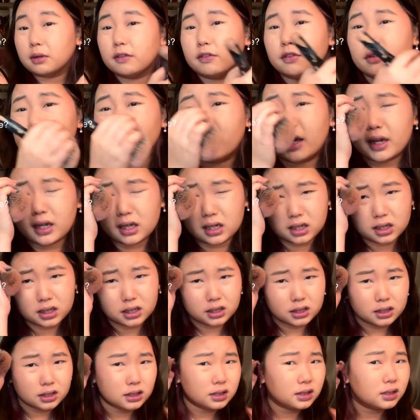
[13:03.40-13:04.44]
feel like
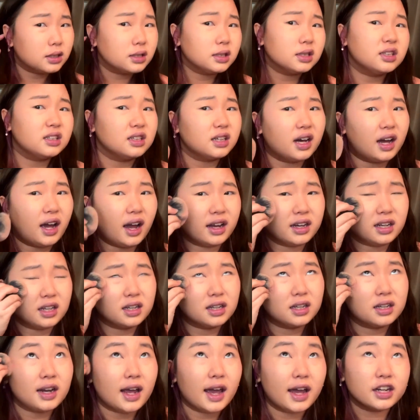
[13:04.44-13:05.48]
I
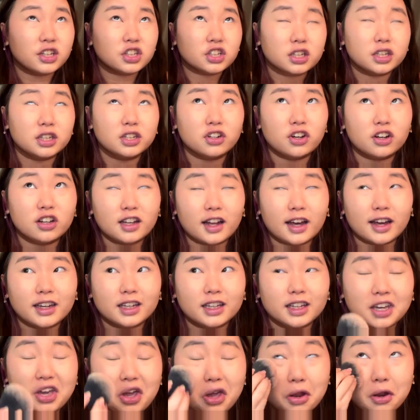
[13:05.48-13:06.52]
didn't actually not
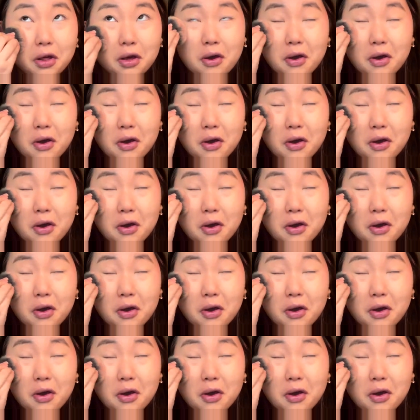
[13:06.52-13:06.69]
like it.